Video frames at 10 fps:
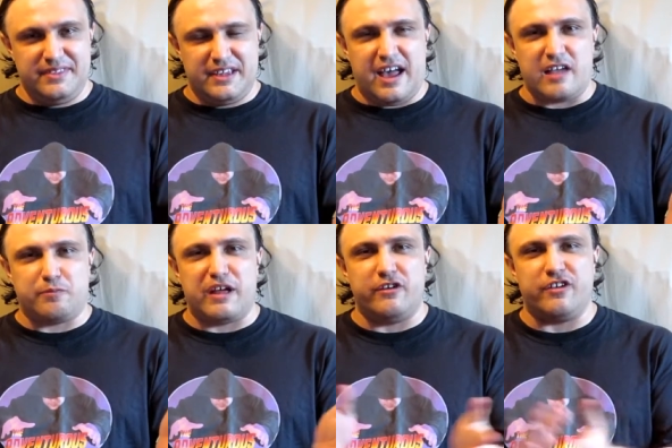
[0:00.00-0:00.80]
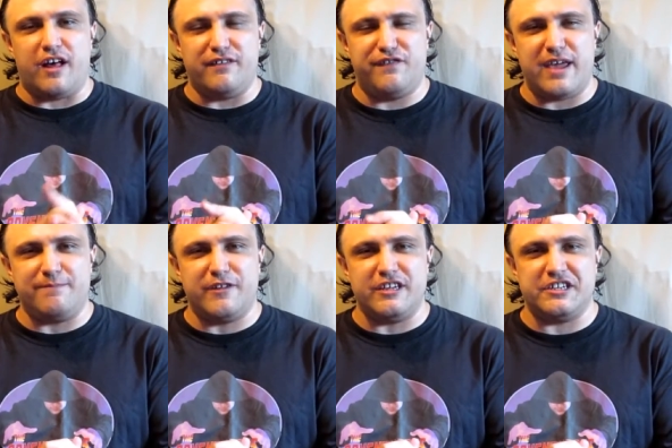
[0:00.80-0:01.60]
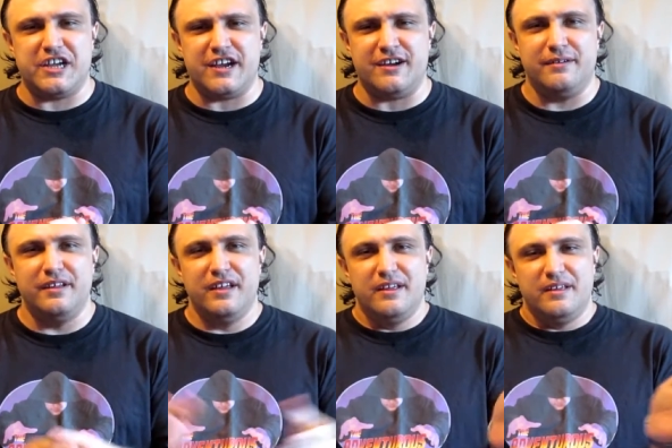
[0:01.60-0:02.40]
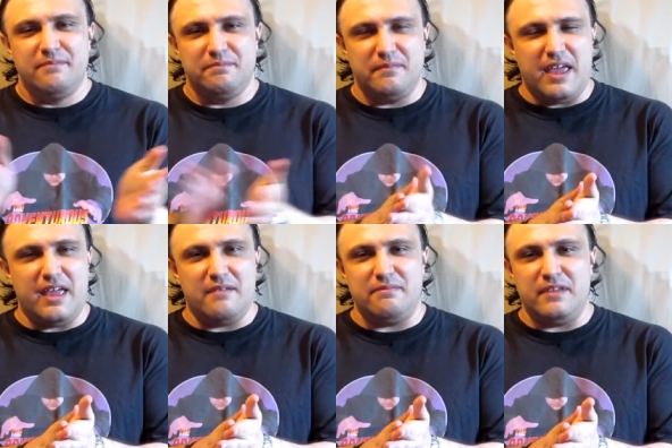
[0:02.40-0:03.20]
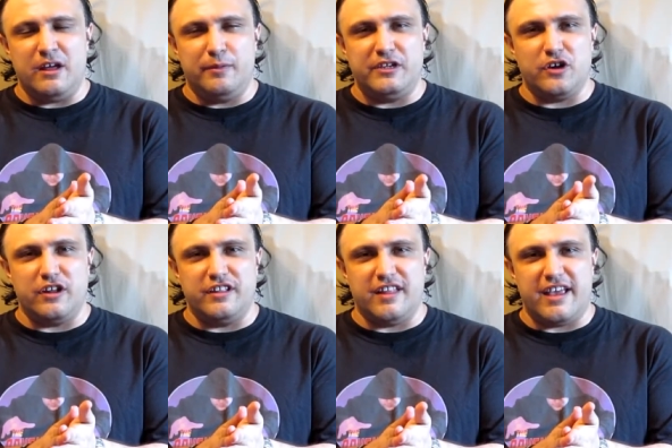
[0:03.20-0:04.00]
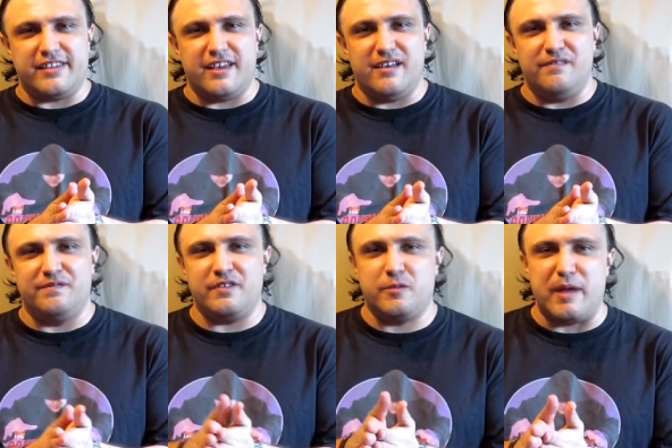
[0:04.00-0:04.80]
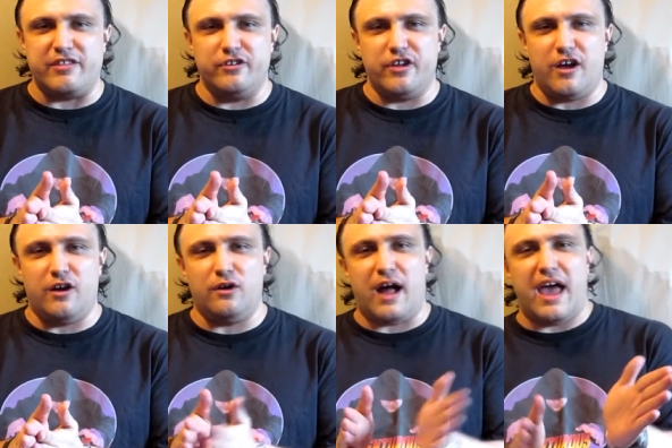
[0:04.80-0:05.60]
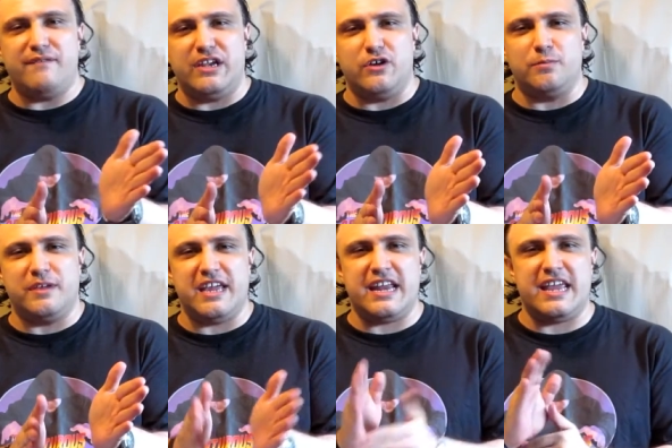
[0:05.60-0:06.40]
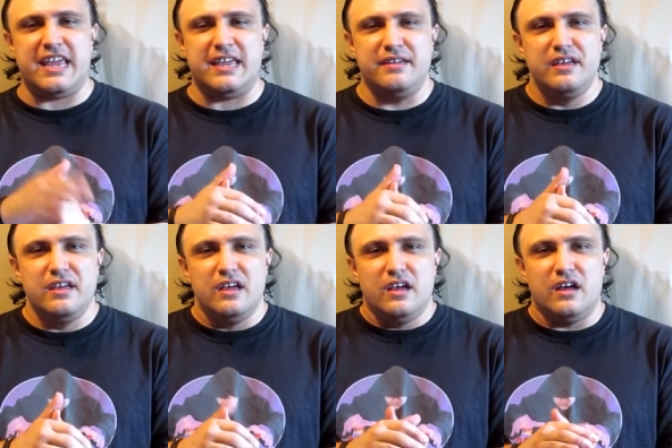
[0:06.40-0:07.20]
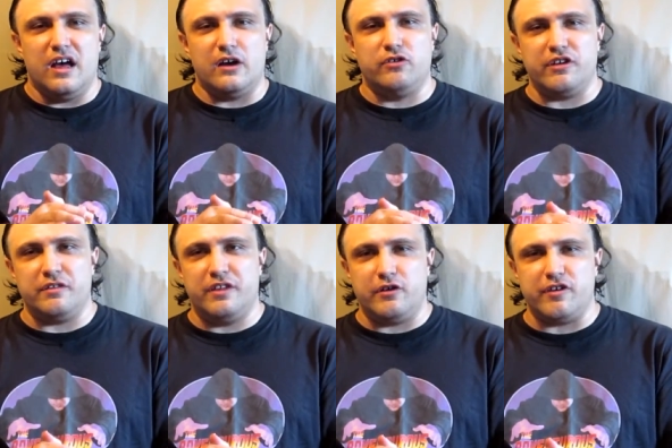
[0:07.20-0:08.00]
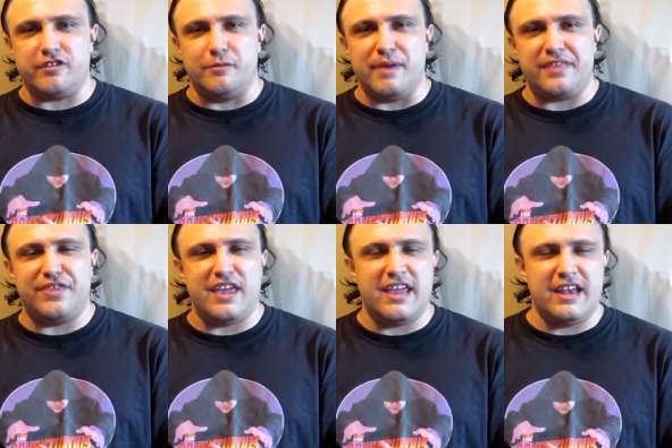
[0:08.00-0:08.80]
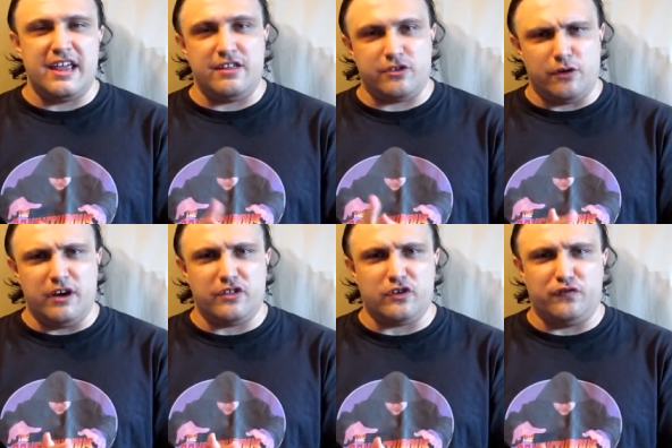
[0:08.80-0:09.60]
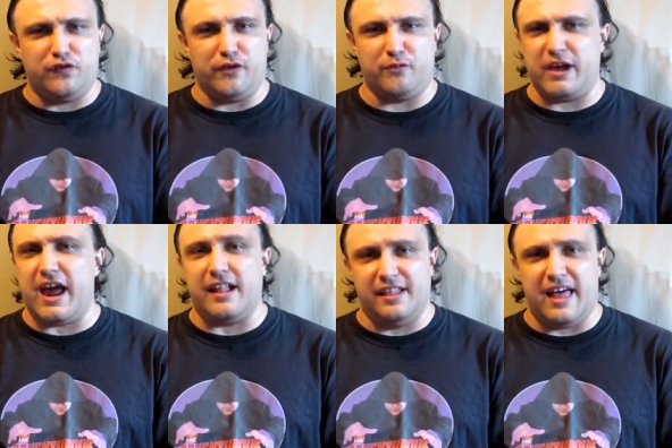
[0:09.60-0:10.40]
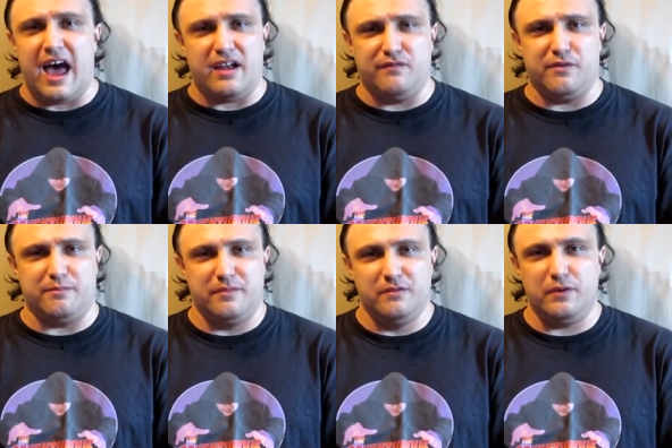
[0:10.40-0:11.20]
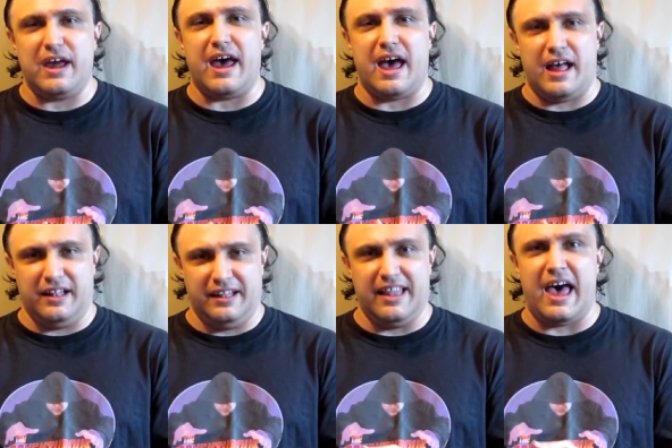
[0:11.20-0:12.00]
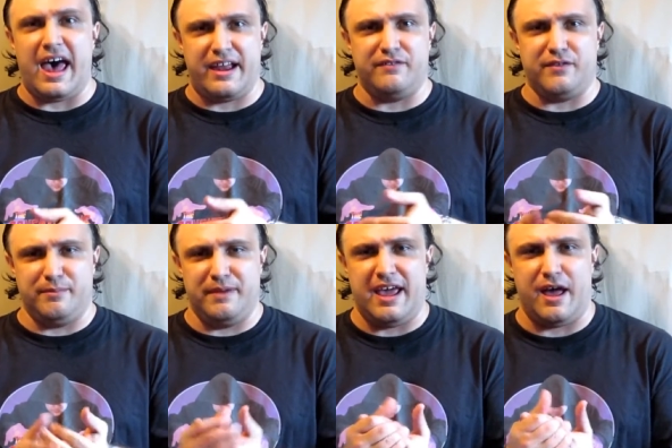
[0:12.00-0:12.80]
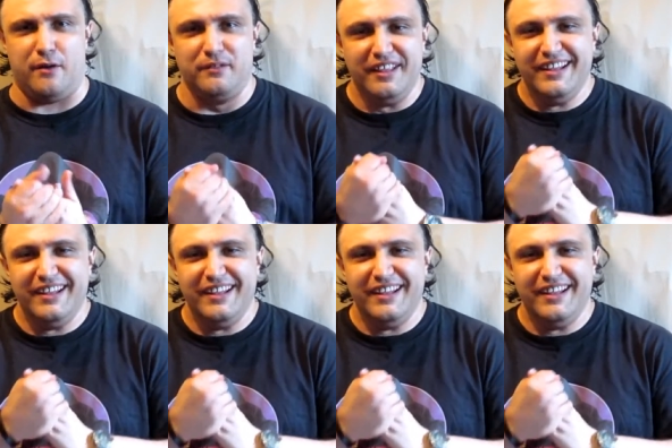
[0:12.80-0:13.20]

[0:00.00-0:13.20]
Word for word: the Cosplayers Hall of Fame for this year. He'll be joining the likes of Spencer Doe, Ivy Doom Kitty, the Crystal Method, and so on and so forth. We got a lot of them. We got a lot of them now.